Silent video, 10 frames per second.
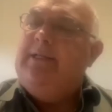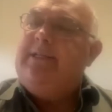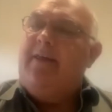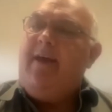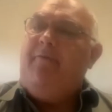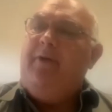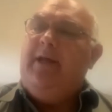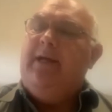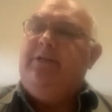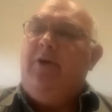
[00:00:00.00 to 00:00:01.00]
South
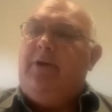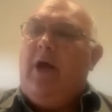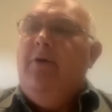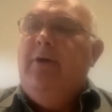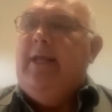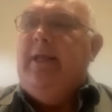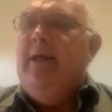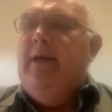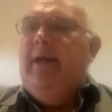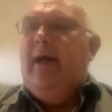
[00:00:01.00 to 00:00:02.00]
Africa is not only
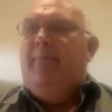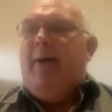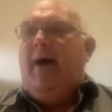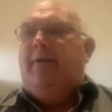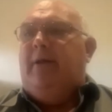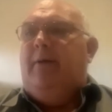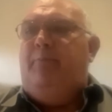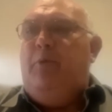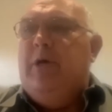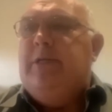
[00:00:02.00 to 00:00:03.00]
about a poor